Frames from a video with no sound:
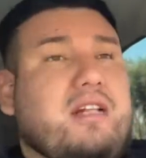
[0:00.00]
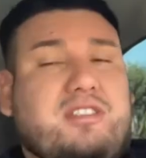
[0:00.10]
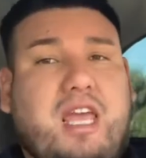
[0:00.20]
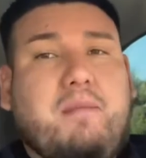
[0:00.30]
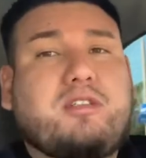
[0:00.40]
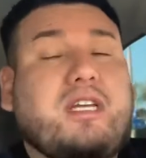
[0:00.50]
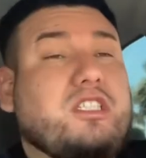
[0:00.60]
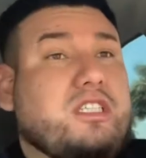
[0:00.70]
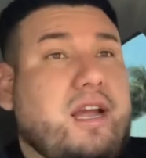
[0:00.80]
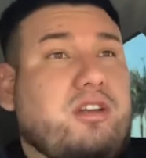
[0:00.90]
tables and
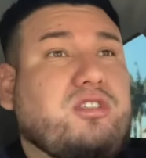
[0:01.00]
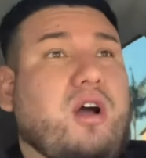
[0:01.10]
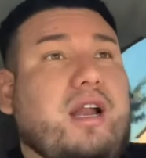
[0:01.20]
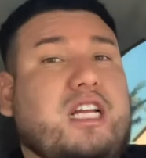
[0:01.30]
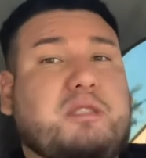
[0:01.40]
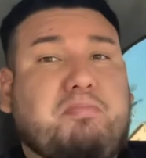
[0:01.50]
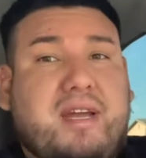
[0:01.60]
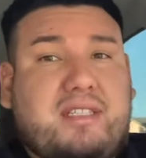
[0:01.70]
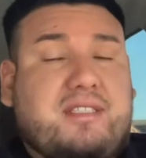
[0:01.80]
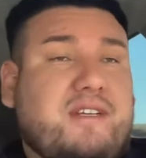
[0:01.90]
chairs are
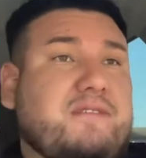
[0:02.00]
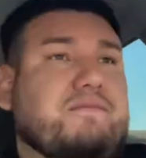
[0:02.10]
expensive.